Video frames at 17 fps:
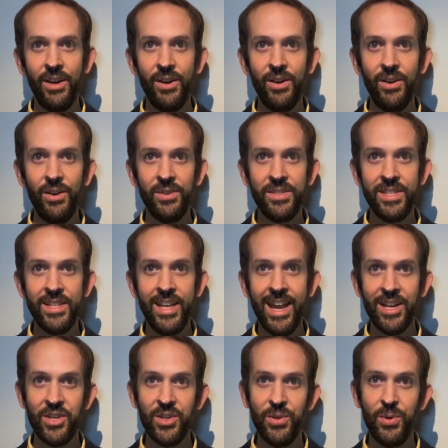Onto the
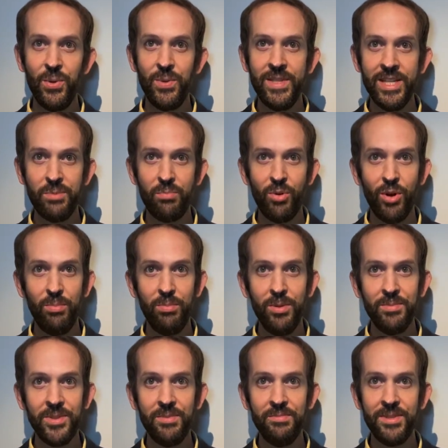actual disc
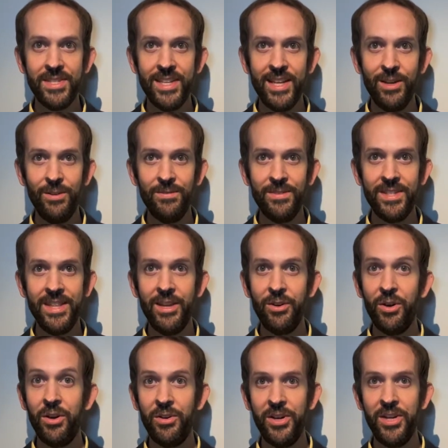problems themselves, and there
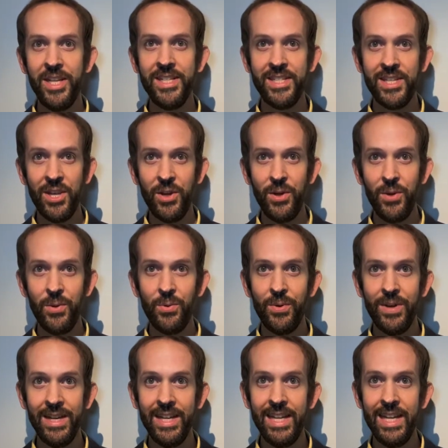are only two
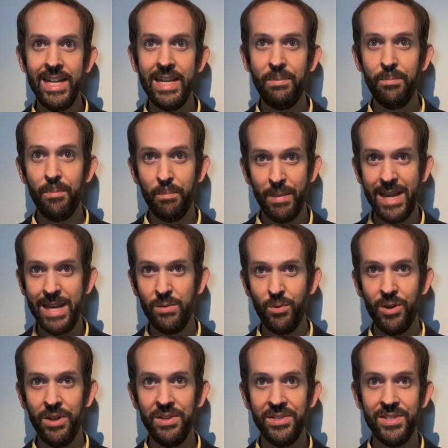really main
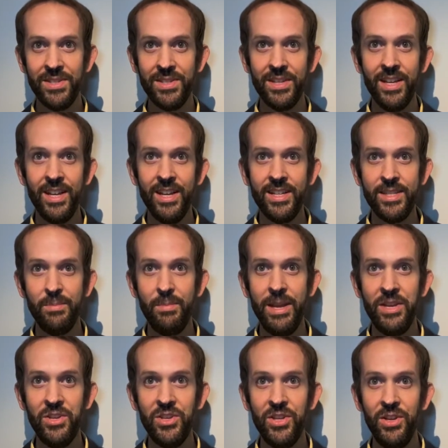ones to
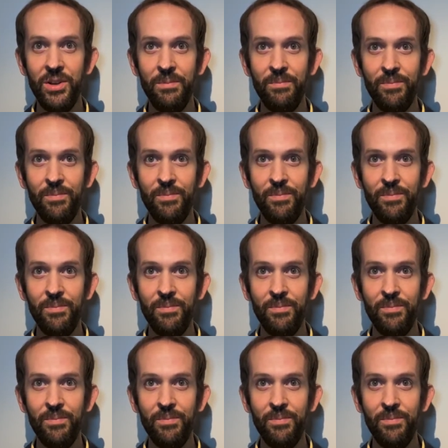mention.